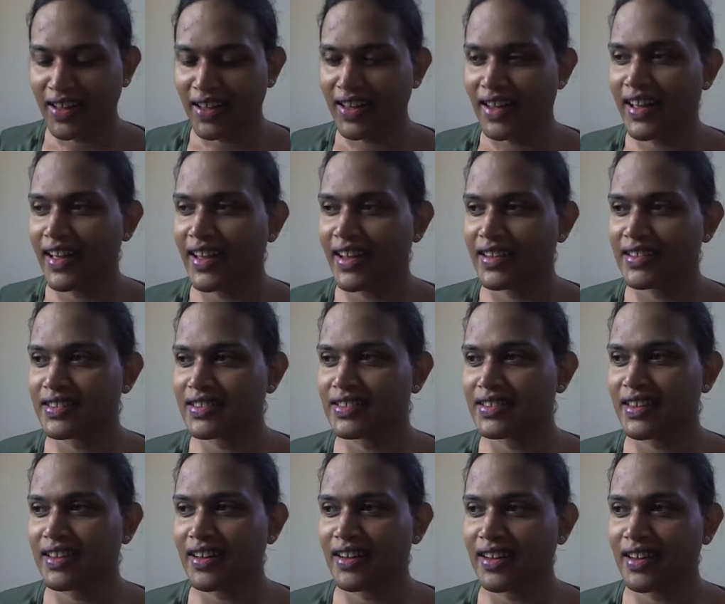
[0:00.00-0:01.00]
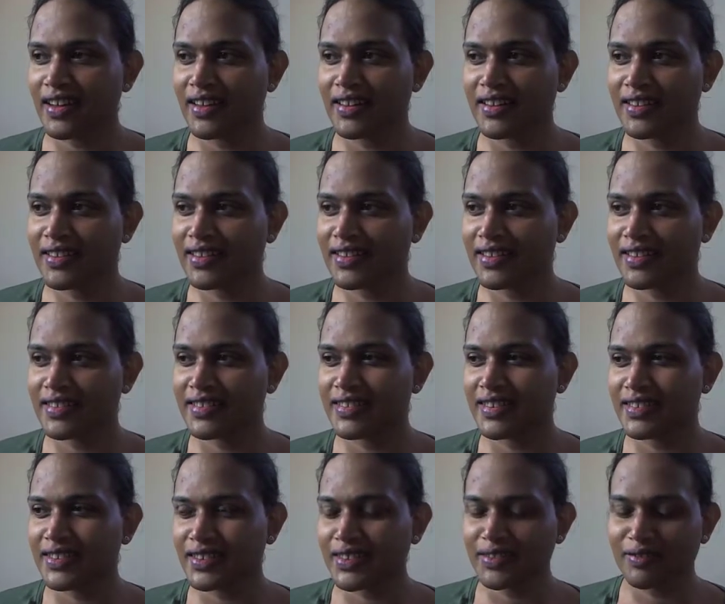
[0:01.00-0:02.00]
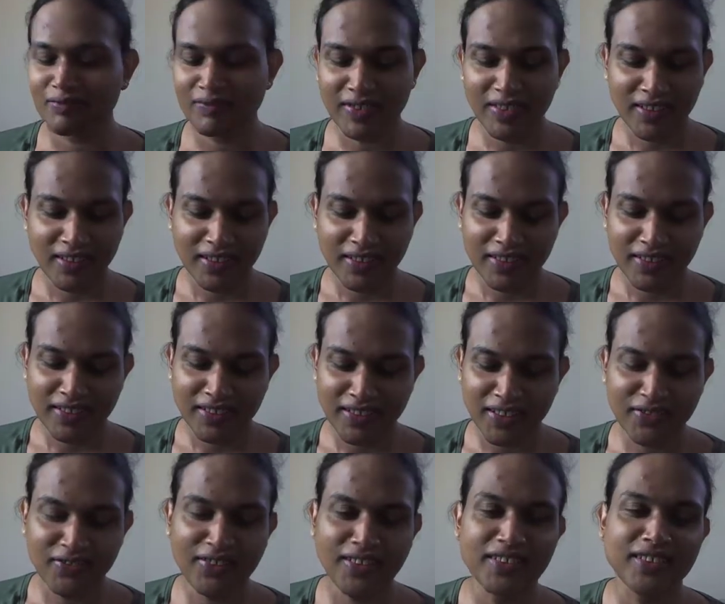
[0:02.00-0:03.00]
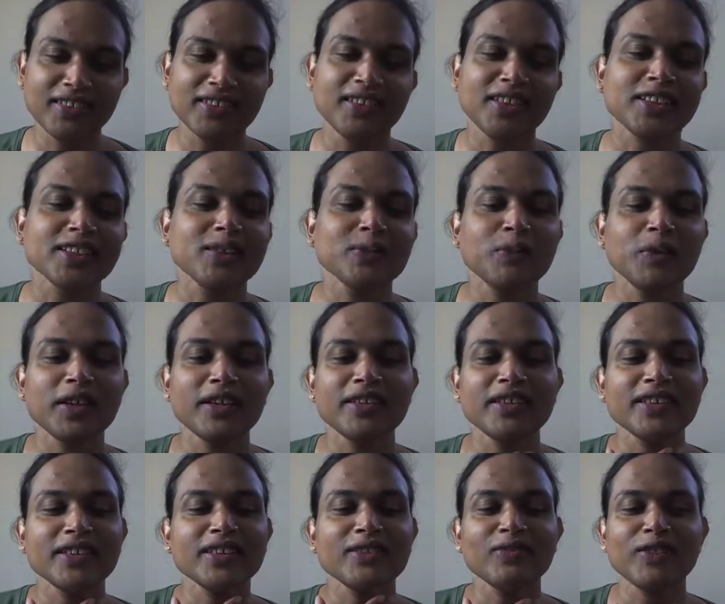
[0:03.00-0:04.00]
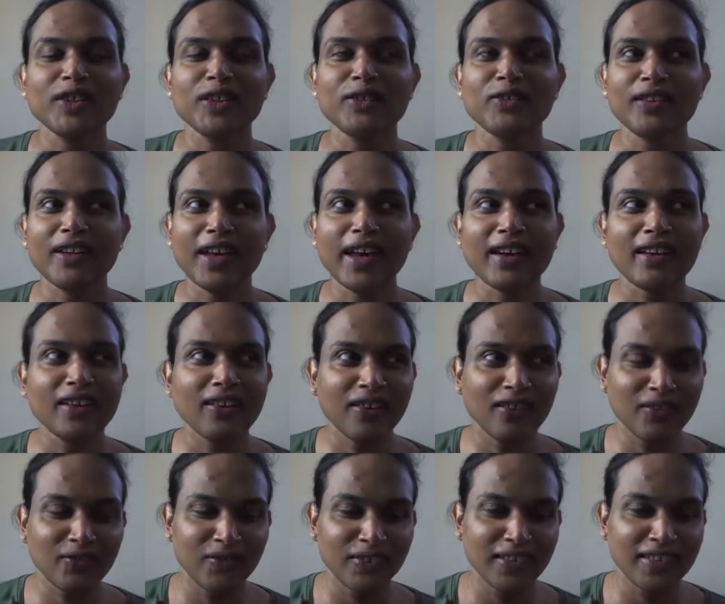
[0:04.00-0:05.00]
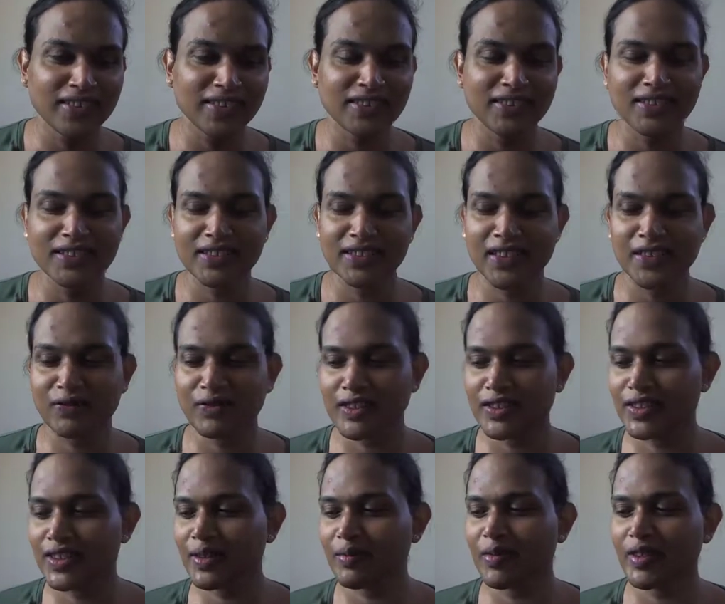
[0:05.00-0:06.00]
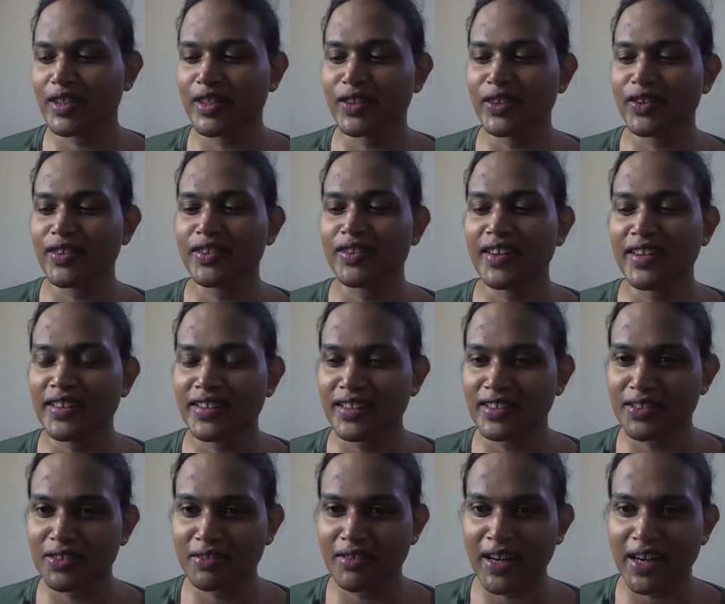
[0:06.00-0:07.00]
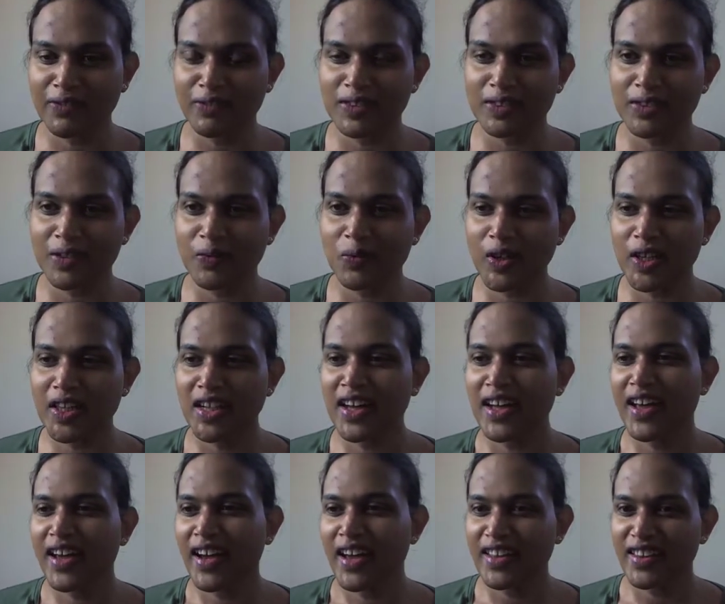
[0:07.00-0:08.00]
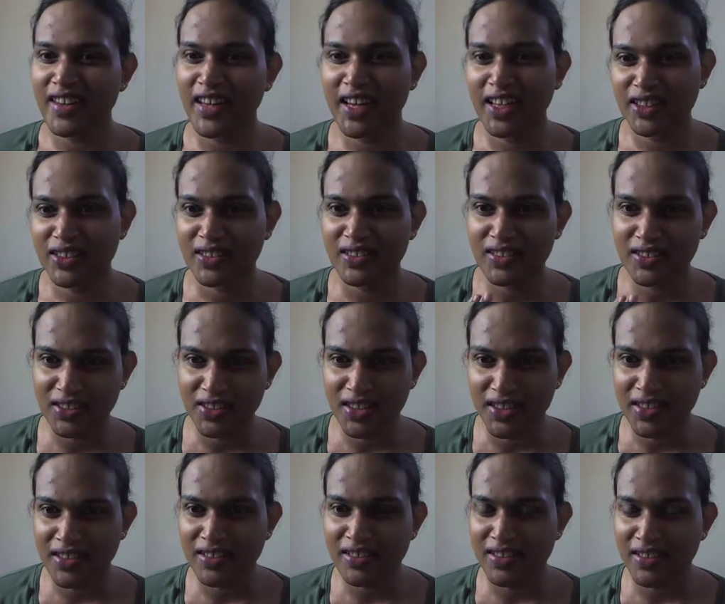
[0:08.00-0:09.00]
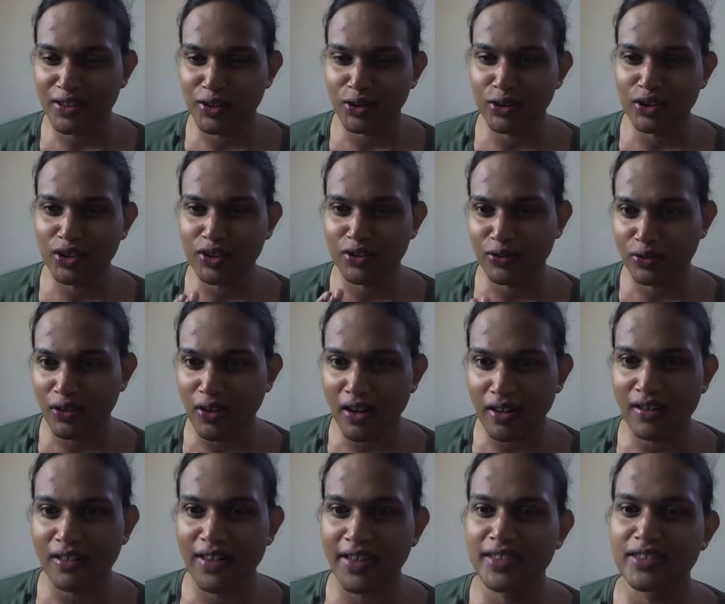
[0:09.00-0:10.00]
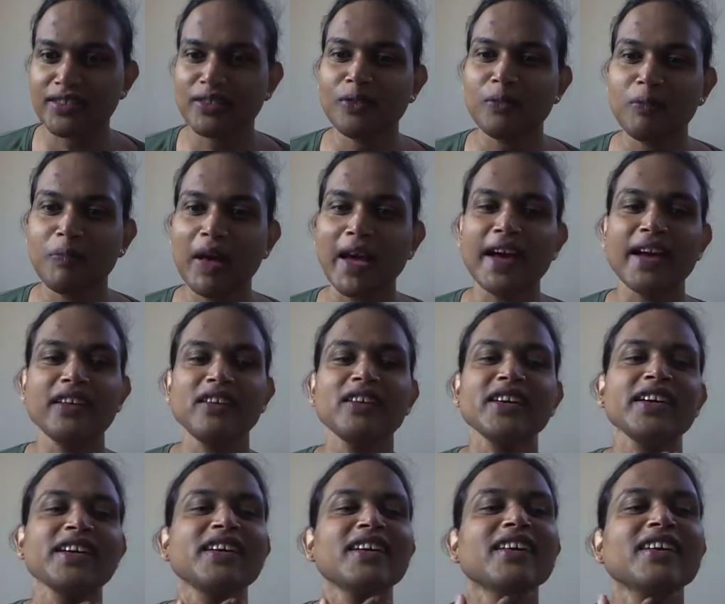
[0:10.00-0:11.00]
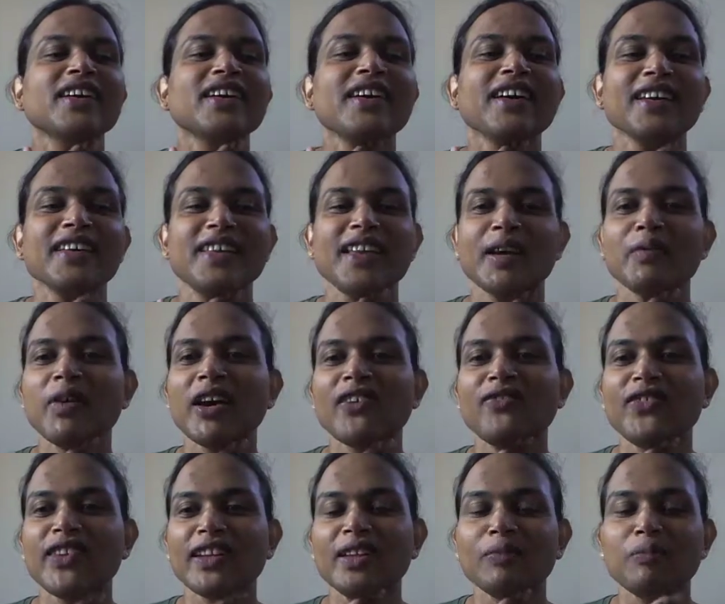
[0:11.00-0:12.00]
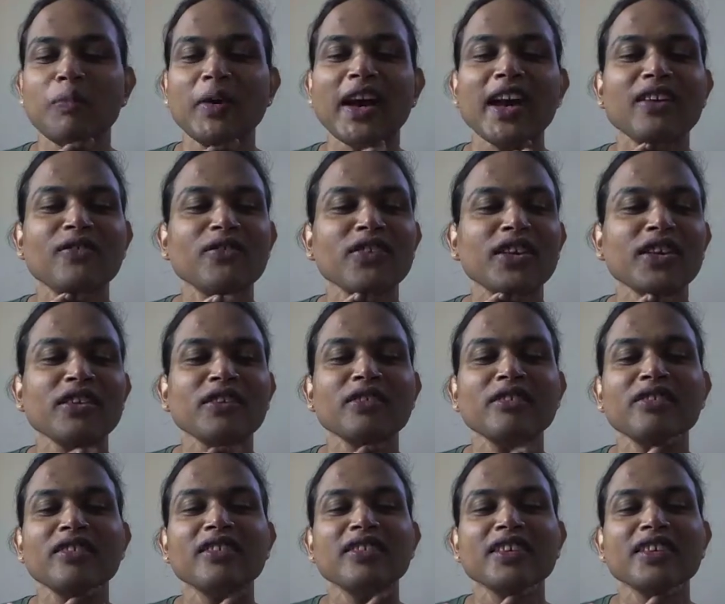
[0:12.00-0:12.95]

And it's such a difficult experience when you lack confidence and self-esteem, and then you're trying to interact with someone, and they can see that you're struggling so badly, and they might feel bad for you.